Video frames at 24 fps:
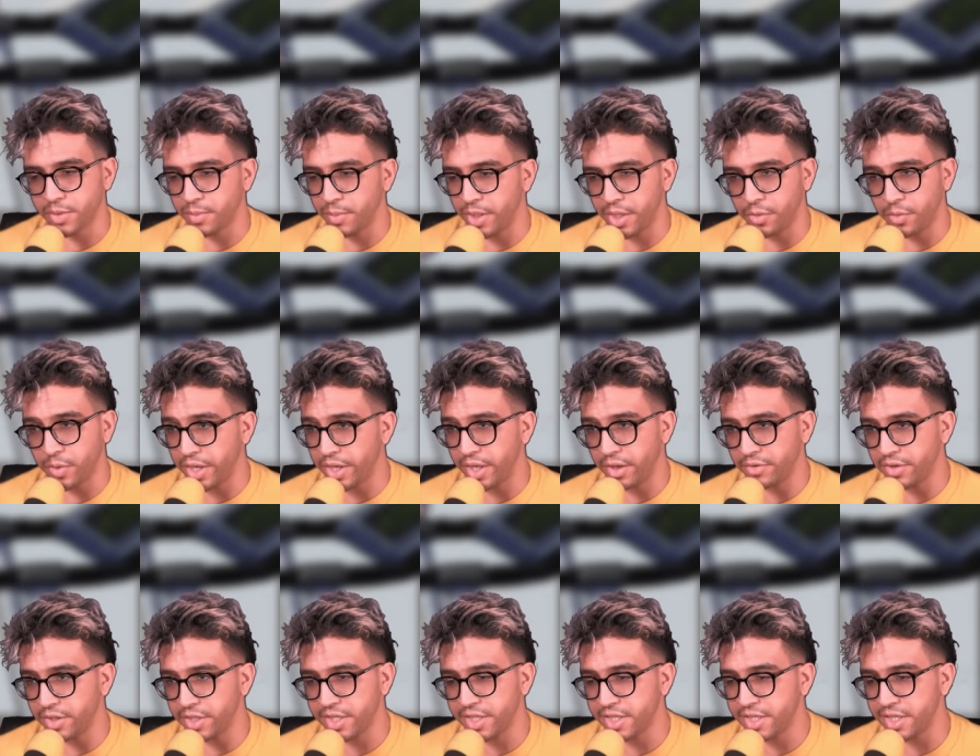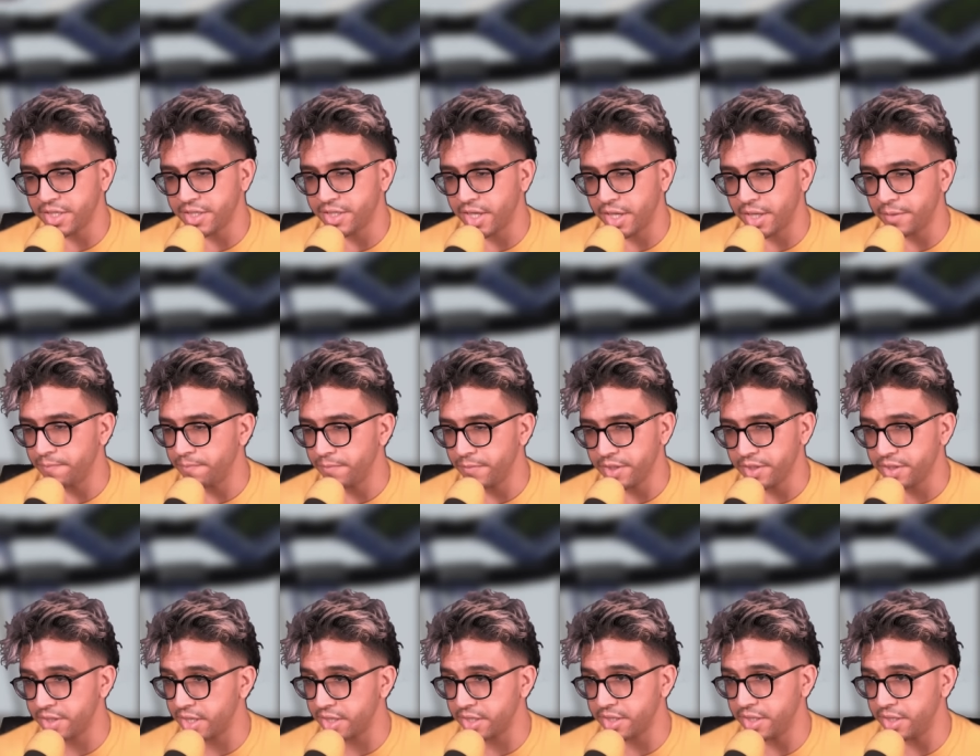much money right now. This is insane.
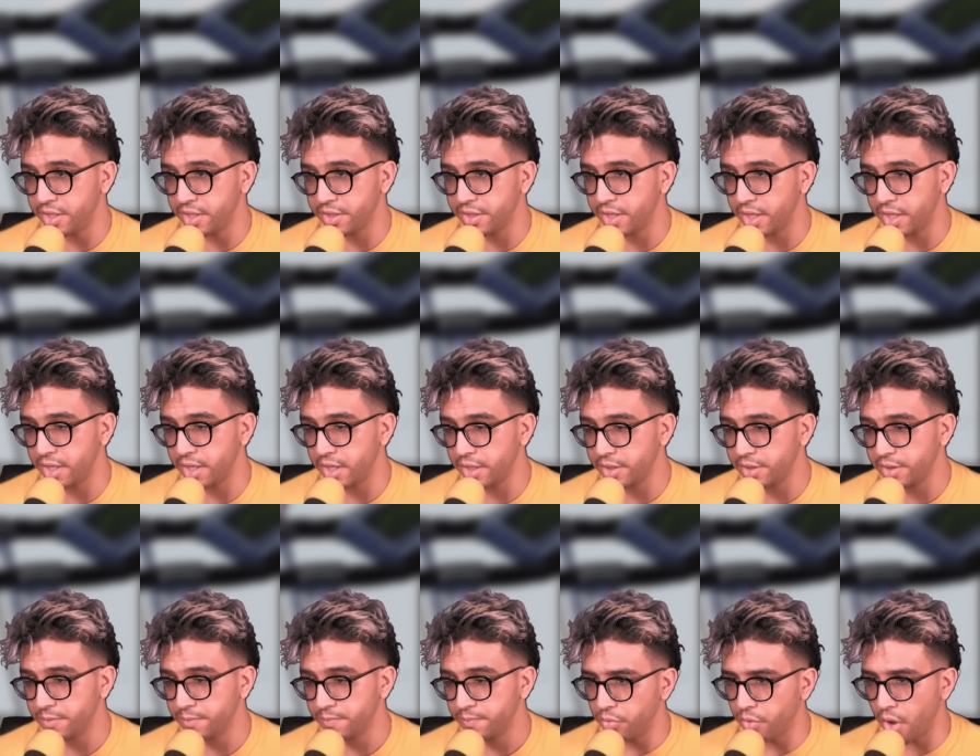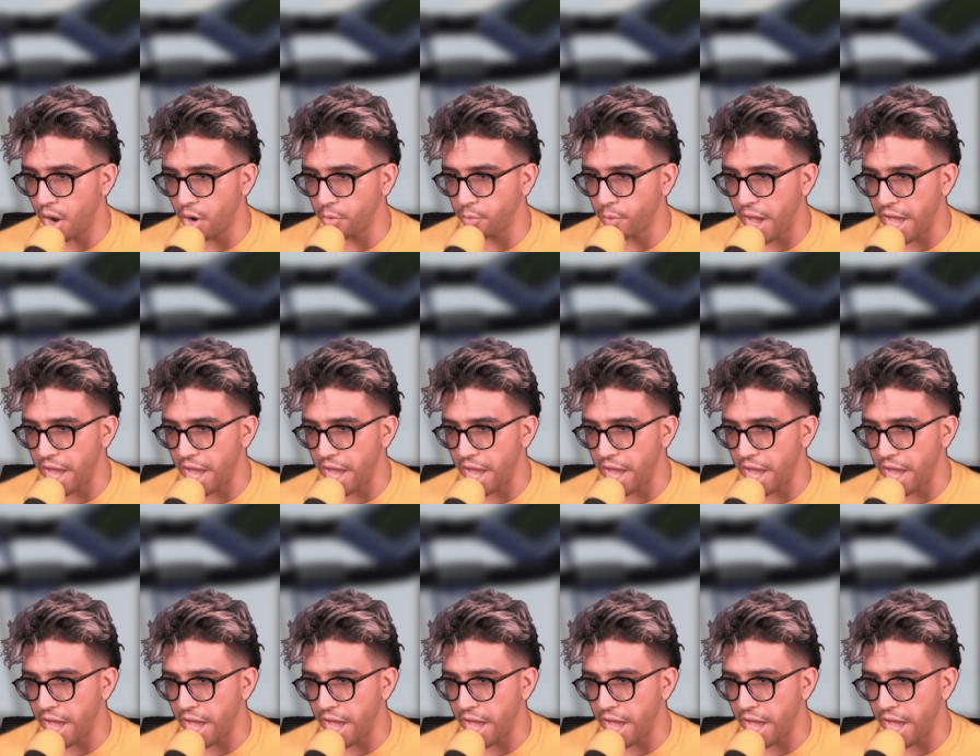This is actually insane, guys. All